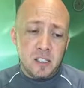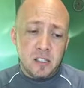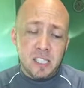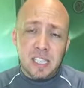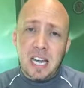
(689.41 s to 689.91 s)
So
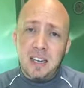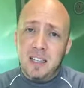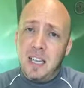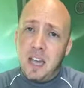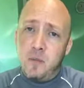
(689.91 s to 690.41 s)
this guy
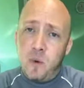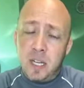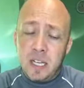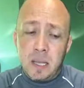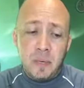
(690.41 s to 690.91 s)
didn't have
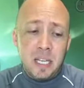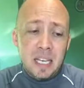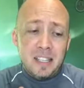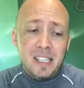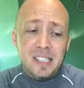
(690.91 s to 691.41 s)
one demon.
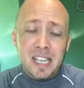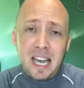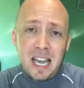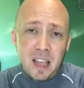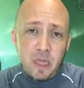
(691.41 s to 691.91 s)
This
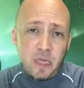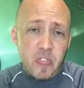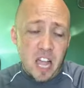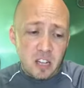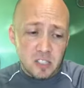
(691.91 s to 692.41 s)
guy had
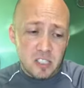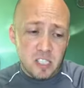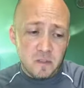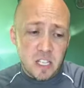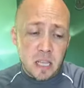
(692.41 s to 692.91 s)

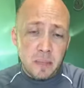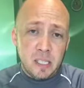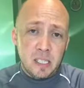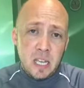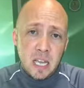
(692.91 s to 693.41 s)
thousands of
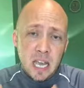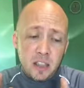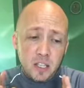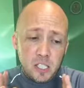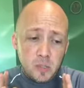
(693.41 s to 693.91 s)
demons.
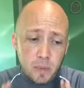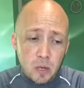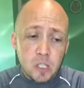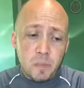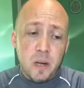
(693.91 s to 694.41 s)
And the
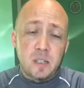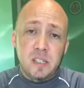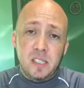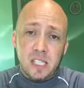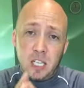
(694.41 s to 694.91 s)

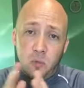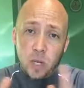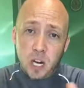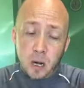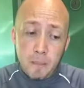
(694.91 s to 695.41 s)
spokesperson said,
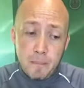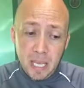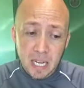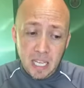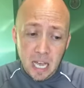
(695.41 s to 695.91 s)
We are
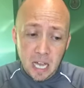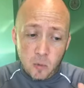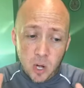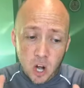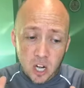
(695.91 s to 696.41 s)
many. I,
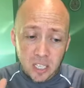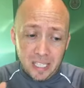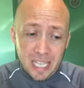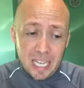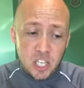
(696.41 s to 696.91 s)
we are
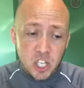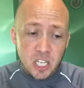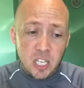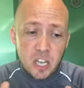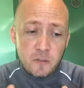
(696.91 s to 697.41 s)

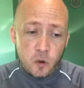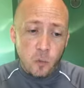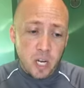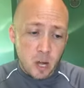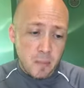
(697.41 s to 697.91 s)
legion, for
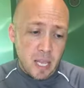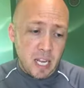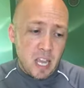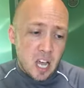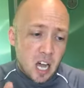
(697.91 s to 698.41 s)
we are
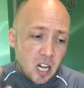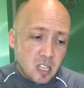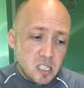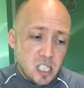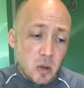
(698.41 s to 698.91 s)
many.
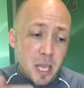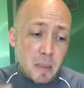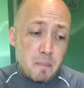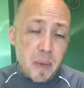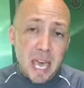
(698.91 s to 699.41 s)
Also, he
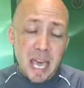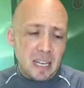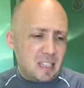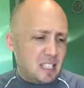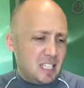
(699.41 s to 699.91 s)

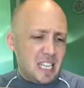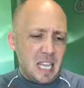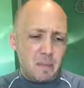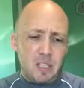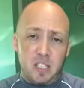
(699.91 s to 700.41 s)
begged, the
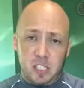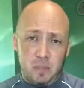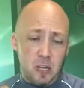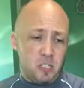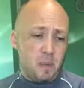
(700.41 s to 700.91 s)
demon, the
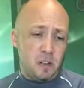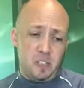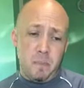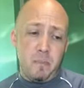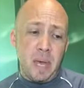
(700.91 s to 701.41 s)

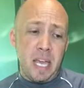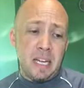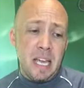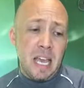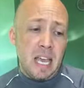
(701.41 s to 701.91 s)
spokesperson
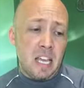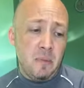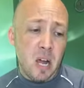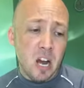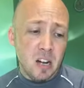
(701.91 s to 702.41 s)
begged,
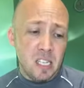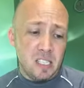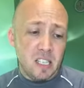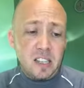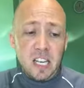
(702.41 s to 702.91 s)
him
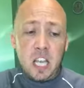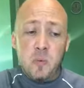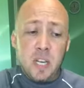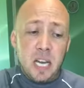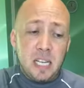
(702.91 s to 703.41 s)
earnestly that he
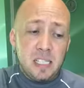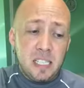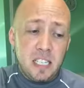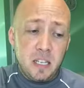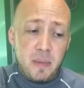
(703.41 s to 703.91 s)
would not
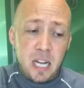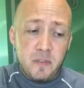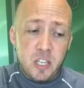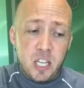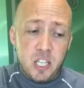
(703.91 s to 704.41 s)
send him out of
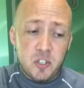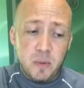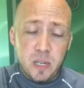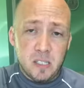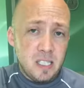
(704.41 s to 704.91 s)
the country
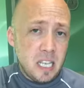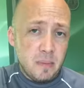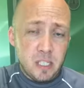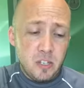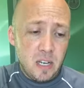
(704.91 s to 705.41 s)
because
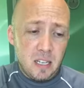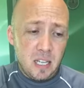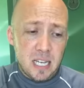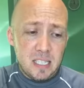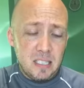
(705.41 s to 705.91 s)
demons do not
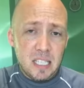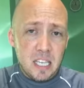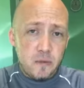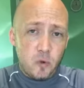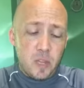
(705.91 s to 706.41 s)
like to
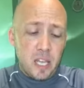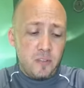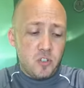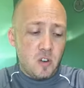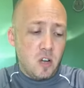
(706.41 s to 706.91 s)
leave where they
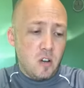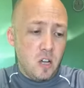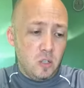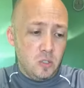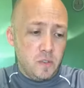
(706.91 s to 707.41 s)
have
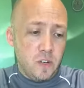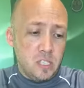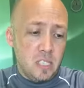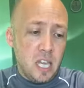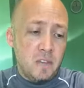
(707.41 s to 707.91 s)
strongholds. Verse
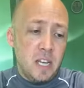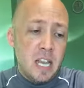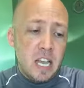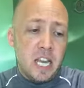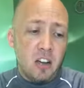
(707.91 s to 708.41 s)
11.
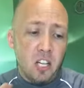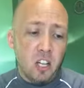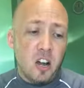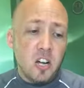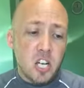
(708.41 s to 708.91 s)
Now a
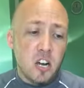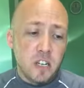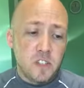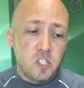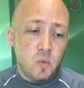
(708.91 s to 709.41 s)
large herd
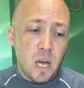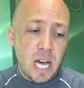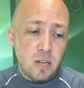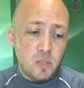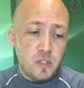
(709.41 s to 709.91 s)
of
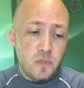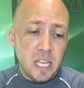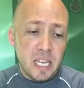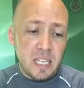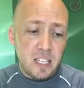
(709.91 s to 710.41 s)
swine was
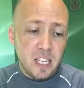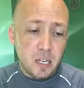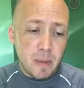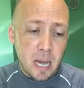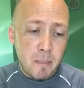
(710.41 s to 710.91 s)
feeding in the
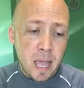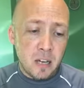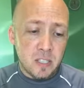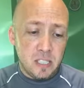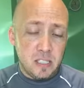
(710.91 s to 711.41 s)
nearby
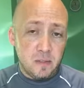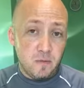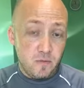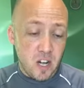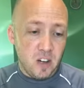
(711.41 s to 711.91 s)
mountains,
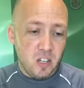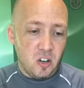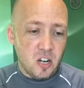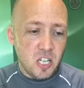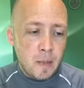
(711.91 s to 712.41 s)
very large.